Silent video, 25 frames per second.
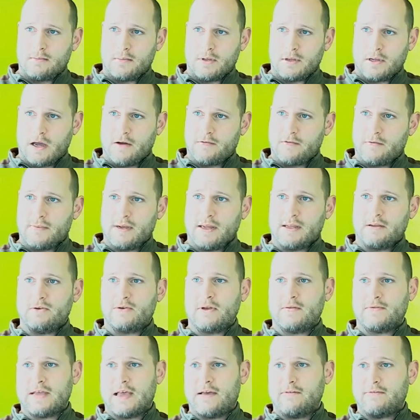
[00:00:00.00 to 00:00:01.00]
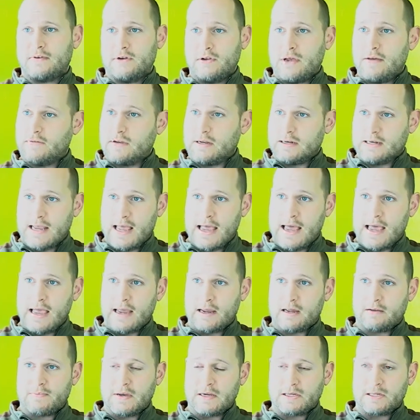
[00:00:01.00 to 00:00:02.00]
The government, you have to
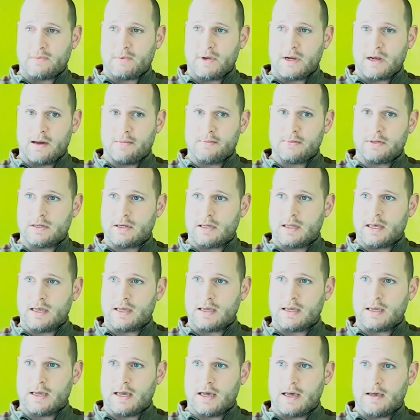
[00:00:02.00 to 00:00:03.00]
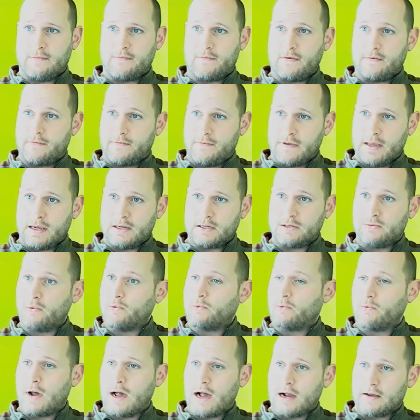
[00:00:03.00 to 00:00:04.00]
tag, especially when it comes to like for fish,
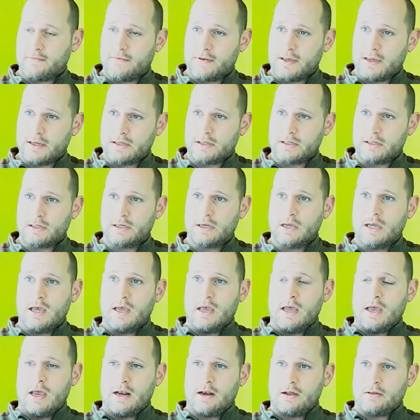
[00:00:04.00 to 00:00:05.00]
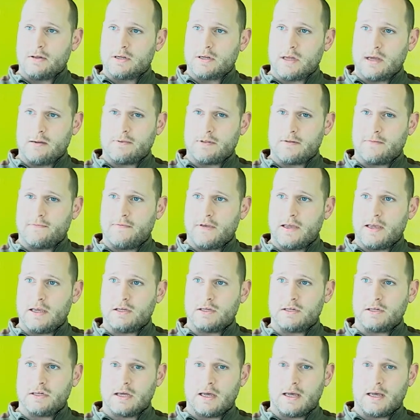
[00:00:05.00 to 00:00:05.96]
with rockfish and other types of fish.